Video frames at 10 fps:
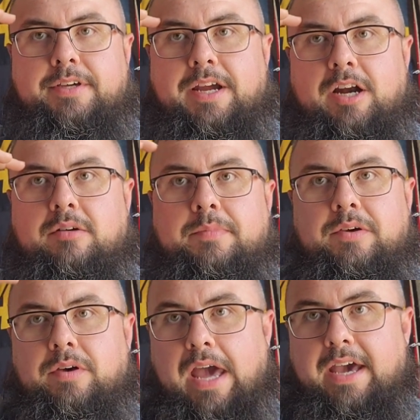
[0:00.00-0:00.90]

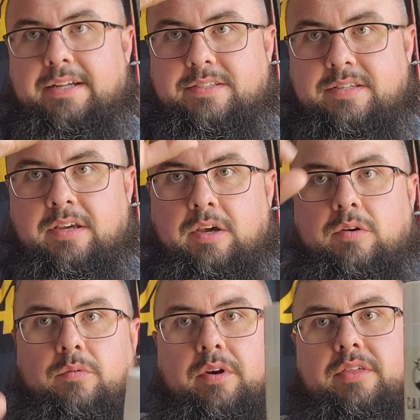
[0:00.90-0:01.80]
caribou hats
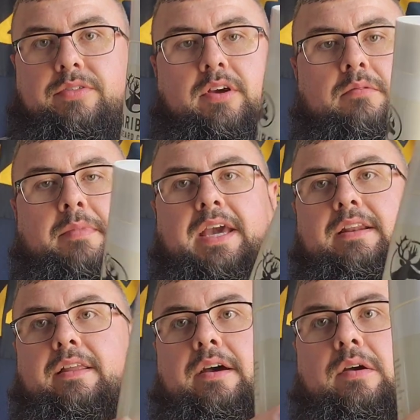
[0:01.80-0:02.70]
with their main
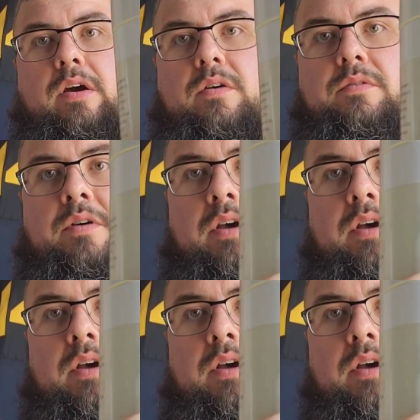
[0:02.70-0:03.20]
logo